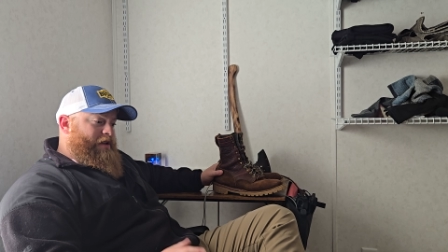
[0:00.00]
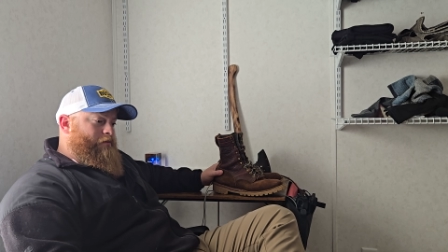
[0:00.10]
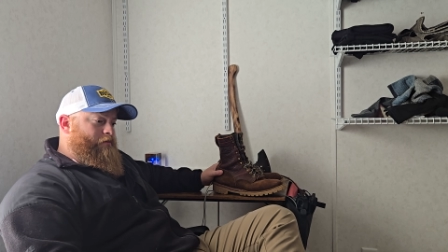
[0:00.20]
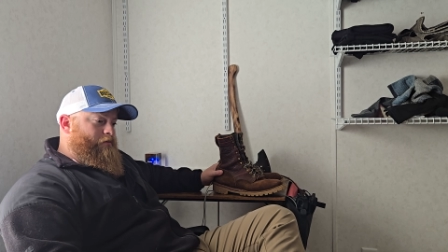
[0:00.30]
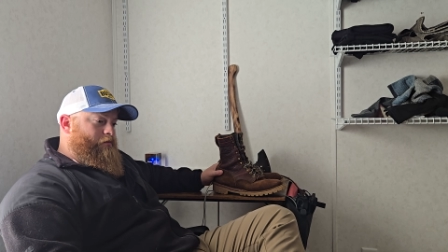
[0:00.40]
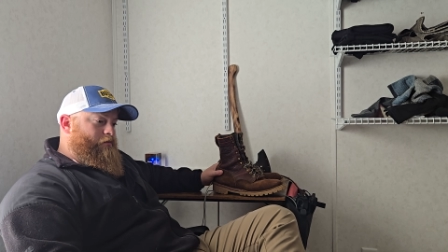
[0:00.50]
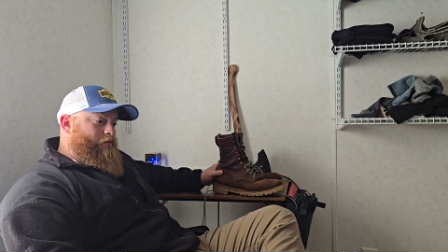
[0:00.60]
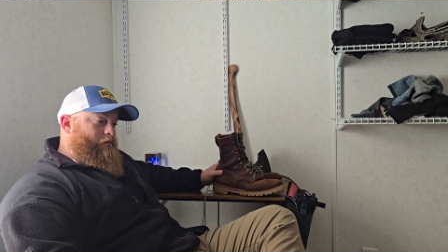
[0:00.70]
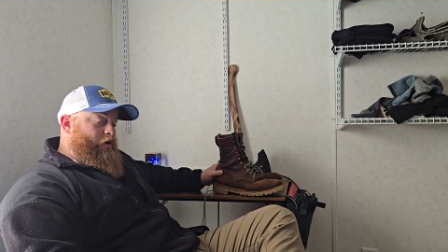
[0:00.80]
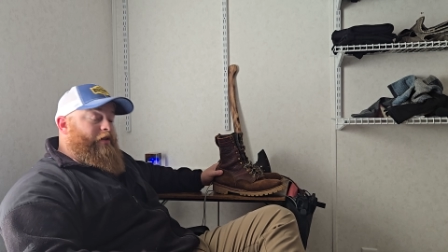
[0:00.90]
feet.
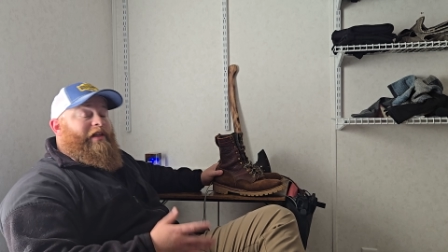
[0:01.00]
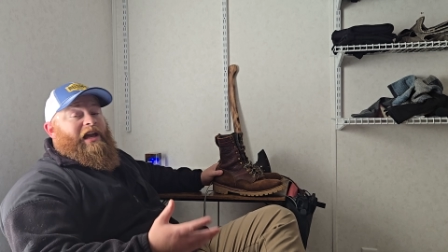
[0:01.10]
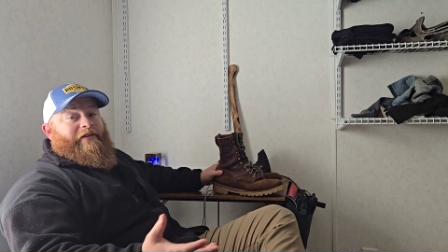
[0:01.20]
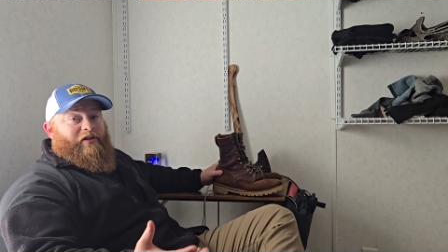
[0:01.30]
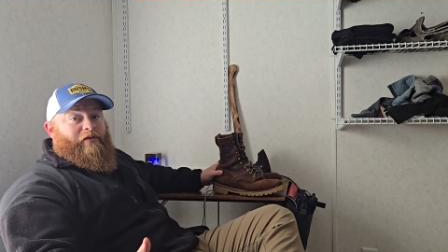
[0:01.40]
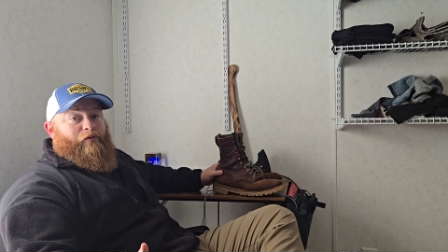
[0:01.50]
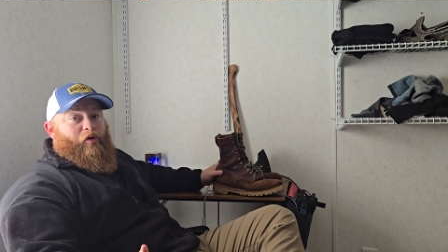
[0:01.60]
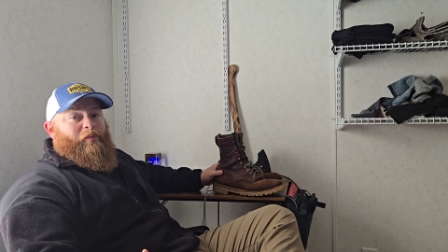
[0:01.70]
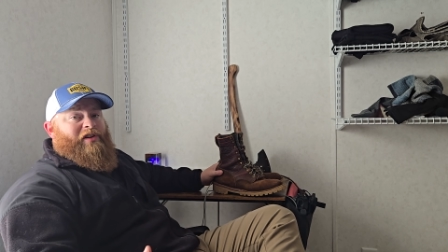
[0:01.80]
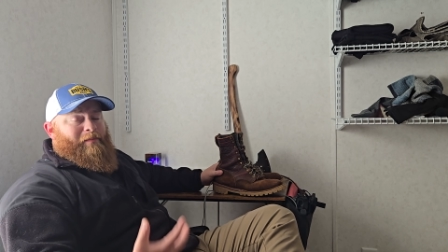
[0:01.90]
Well, they have
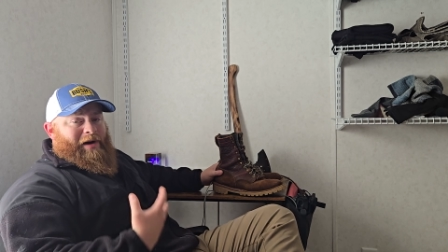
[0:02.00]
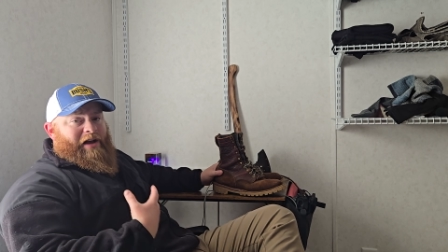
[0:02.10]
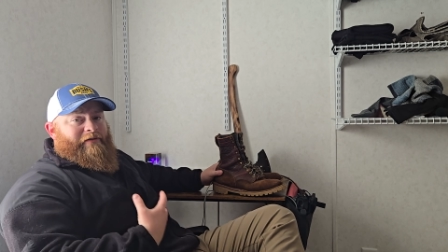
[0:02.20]
conformed to